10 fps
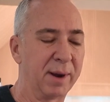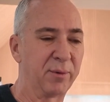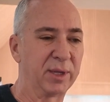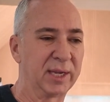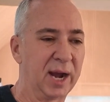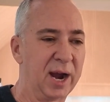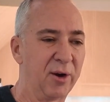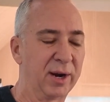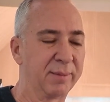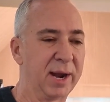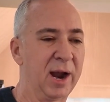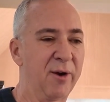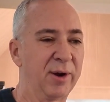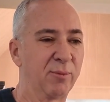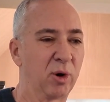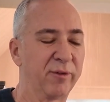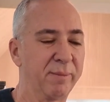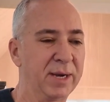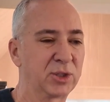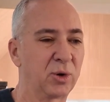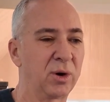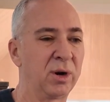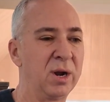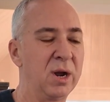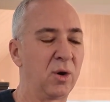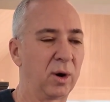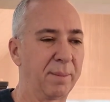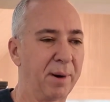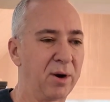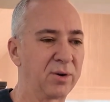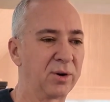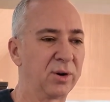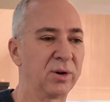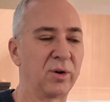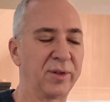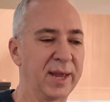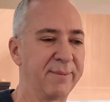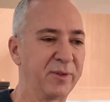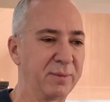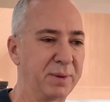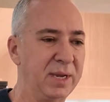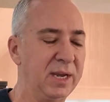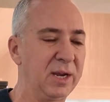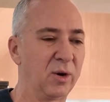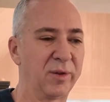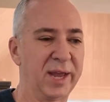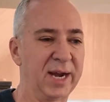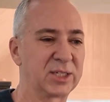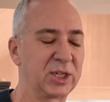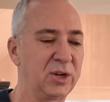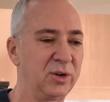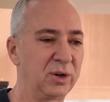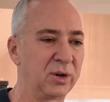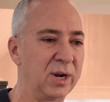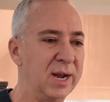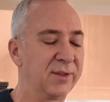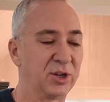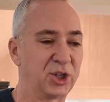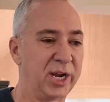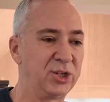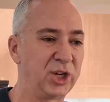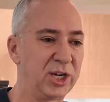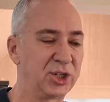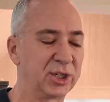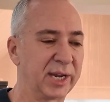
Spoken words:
I really hiring? Am I hiring more of a mentor or a partner or the MVP or the executor, the change agent?